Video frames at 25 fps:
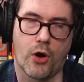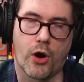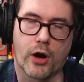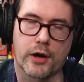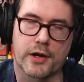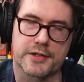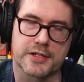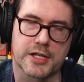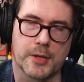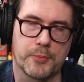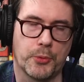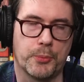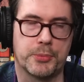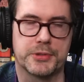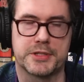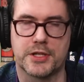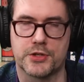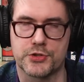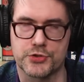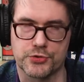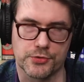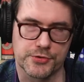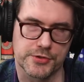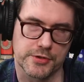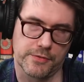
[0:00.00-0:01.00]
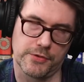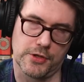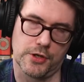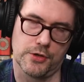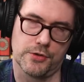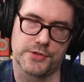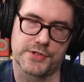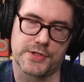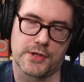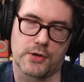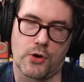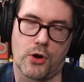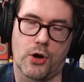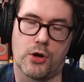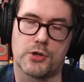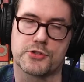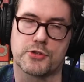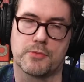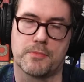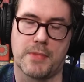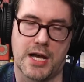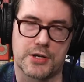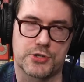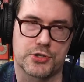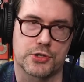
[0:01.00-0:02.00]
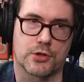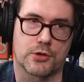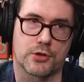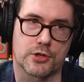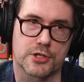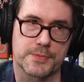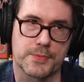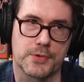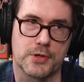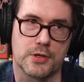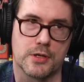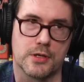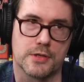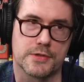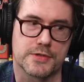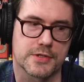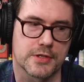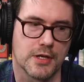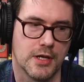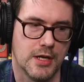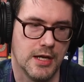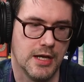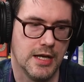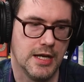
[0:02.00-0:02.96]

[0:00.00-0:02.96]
archetypal potentials of those that are also matching our experience.